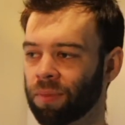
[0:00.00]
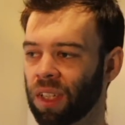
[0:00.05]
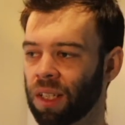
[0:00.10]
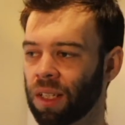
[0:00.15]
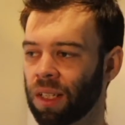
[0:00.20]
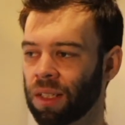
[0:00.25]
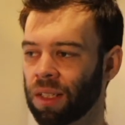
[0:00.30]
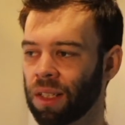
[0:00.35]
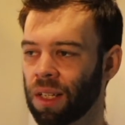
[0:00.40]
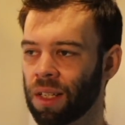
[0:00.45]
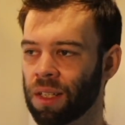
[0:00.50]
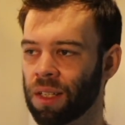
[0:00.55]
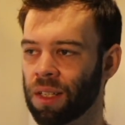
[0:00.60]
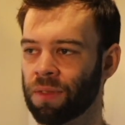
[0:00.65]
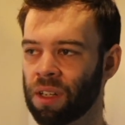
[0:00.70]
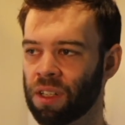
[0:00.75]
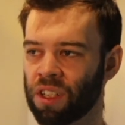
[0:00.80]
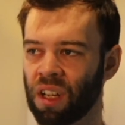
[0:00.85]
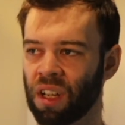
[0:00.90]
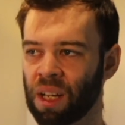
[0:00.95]
As far
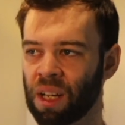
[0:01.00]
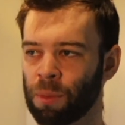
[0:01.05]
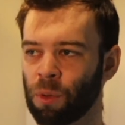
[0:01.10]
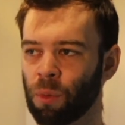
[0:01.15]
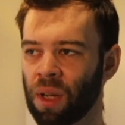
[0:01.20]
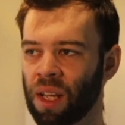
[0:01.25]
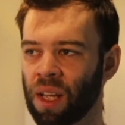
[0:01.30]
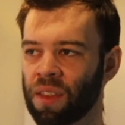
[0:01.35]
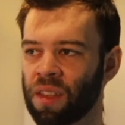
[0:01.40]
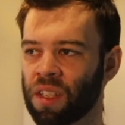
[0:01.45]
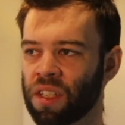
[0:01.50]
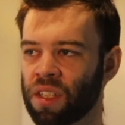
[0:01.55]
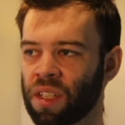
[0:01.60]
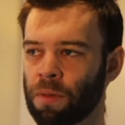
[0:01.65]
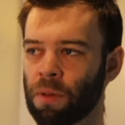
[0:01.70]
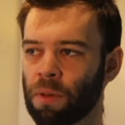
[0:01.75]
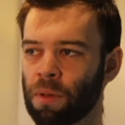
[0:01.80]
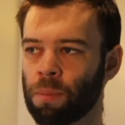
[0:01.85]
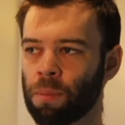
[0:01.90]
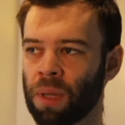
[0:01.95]
as I'm aware, there's
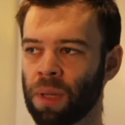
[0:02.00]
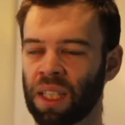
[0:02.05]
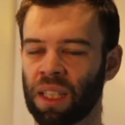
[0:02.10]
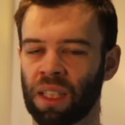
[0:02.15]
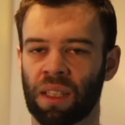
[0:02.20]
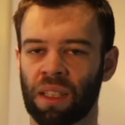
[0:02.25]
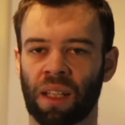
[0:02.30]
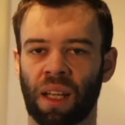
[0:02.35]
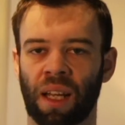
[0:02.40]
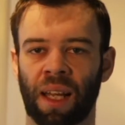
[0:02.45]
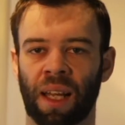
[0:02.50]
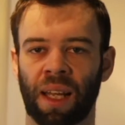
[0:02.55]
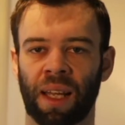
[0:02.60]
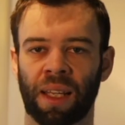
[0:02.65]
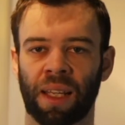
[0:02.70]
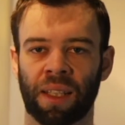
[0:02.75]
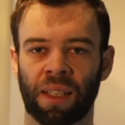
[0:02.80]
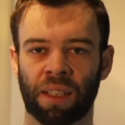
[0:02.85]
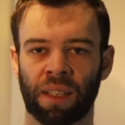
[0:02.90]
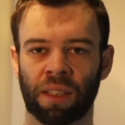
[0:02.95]
never been
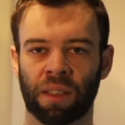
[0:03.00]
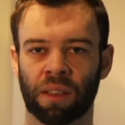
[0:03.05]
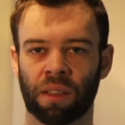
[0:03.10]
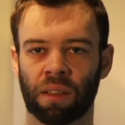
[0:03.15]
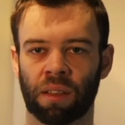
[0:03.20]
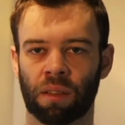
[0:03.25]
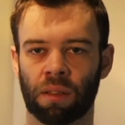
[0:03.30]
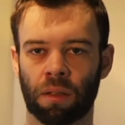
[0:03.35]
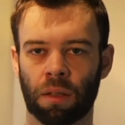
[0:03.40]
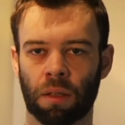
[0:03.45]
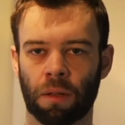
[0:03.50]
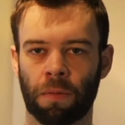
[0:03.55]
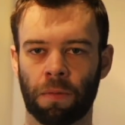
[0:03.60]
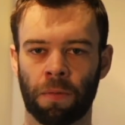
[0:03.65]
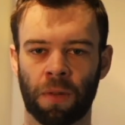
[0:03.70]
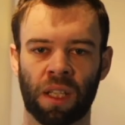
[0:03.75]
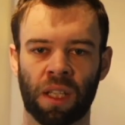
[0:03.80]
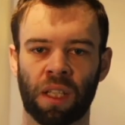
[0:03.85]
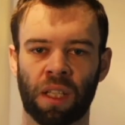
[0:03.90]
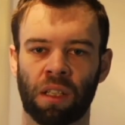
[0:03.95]
a
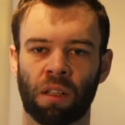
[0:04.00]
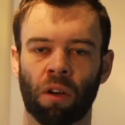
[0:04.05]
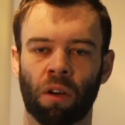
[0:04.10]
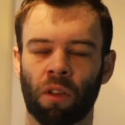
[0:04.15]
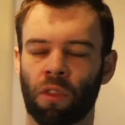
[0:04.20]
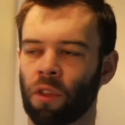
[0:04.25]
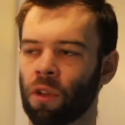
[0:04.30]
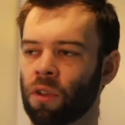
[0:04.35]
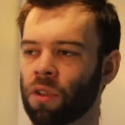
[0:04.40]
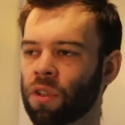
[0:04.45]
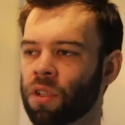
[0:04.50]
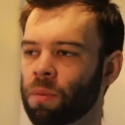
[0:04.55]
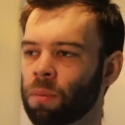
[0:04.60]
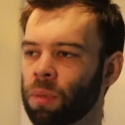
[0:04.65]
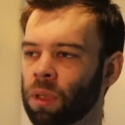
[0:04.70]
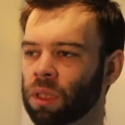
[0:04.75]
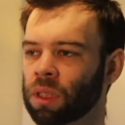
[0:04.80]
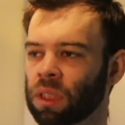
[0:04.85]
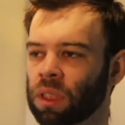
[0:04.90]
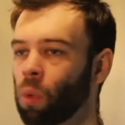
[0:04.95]
fee on those
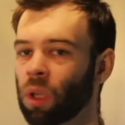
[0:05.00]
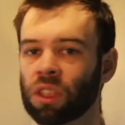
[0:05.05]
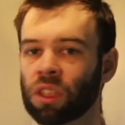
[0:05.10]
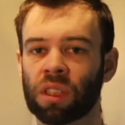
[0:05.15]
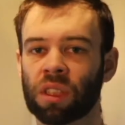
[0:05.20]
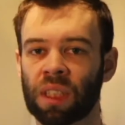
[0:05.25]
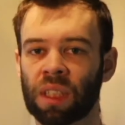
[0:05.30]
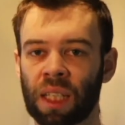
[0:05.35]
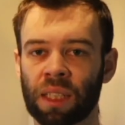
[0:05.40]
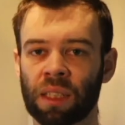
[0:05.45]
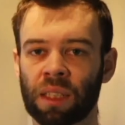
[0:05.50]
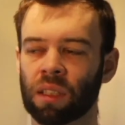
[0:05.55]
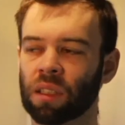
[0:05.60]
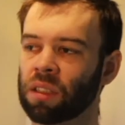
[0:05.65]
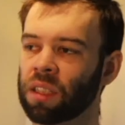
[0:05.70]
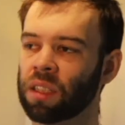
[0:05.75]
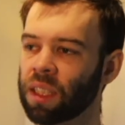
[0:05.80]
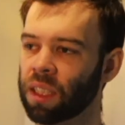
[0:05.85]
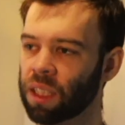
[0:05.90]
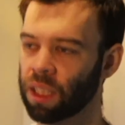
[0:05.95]
deposits. Once you're done,
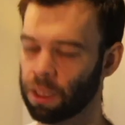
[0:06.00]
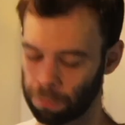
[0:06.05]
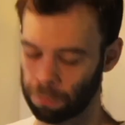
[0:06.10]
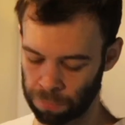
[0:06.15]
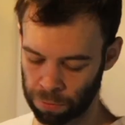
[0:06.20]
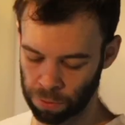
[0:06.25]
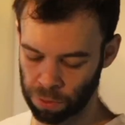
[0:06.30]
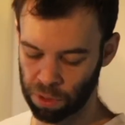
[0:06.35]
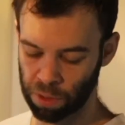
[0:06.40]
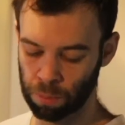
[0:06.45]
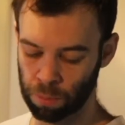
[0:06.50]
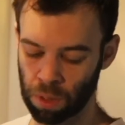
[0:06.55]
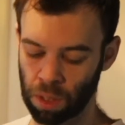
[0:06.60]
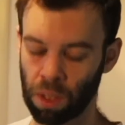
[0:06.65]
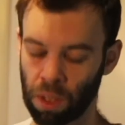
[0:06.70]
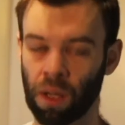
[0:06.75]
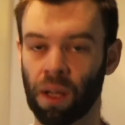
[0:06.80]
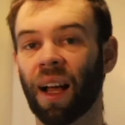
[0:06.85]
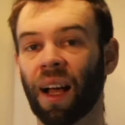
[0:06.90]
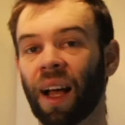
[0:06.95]
click confirm
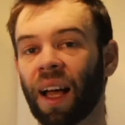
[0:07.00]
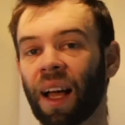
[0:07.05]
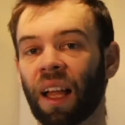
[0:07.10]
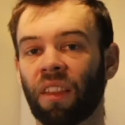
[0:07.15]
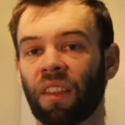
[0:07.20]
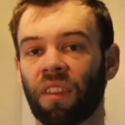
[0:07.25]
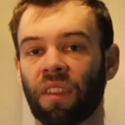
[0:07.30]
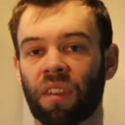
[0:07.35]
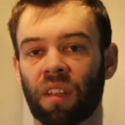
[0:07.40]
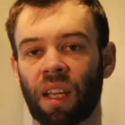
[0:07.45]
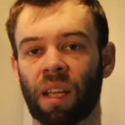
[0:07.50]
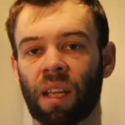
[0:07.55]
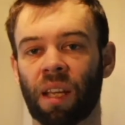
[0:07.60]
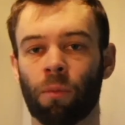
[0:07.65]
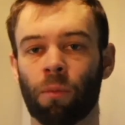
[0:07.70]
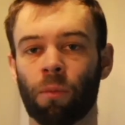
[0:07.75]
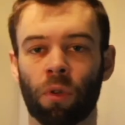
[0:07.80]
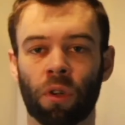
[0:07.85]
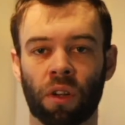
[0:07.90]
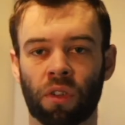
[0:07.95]
and it will
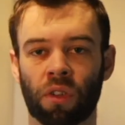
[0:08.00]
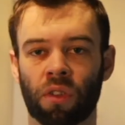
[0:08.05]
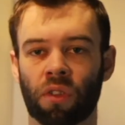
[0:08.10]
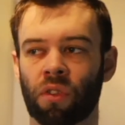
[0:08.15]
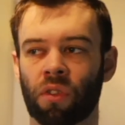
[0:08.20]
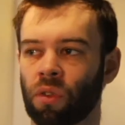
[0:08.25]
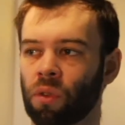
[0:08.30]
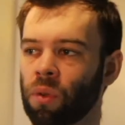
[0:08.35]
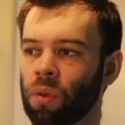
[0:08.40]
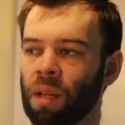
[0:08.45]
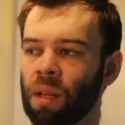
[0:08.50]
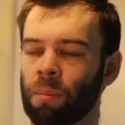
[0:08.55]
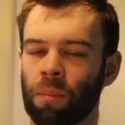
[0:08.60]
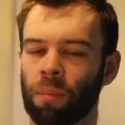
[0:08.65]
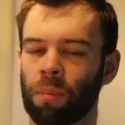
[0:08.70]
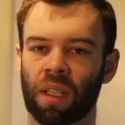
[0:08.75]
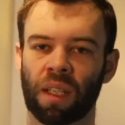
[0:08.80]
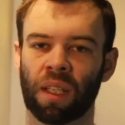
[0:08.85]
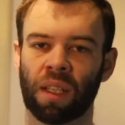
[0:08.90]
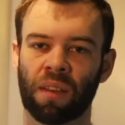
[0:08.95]
go through and
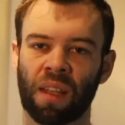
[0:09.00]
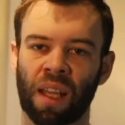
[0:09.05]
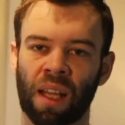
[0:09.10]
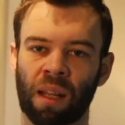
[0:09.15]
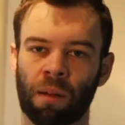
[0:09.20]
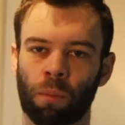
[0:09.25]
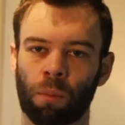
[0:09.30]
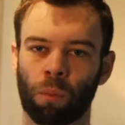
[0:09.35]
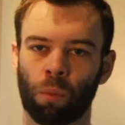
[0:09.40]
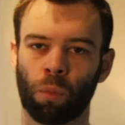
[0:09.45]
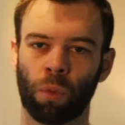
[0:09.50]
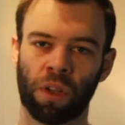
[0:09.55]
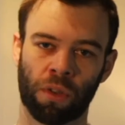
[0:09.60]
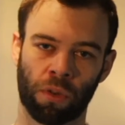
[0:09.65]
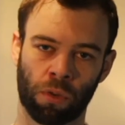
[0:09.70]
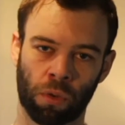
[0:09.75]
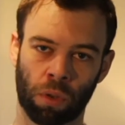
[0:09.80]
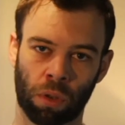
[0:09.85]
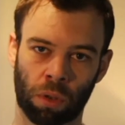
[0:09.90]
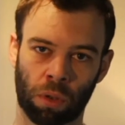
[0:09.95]
begin that
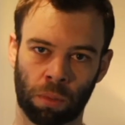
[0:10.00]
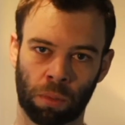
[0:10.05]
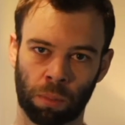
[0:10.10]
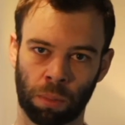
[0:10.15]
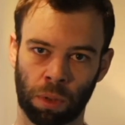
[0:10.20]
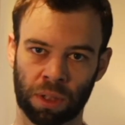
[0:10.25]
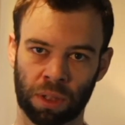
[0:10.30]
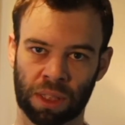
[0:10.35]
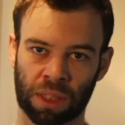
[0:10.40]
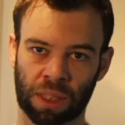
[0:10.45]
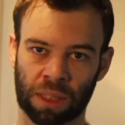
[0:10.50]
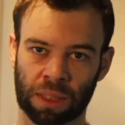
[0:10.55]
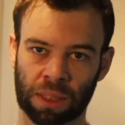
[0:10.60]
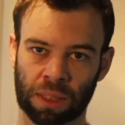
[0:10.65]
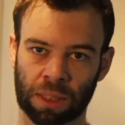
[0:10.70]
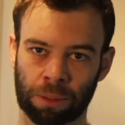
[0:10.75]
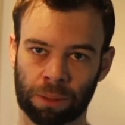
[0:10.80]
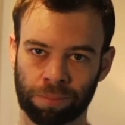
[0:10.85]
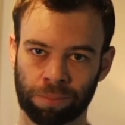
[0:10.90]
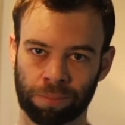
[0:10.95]
withdrawal process.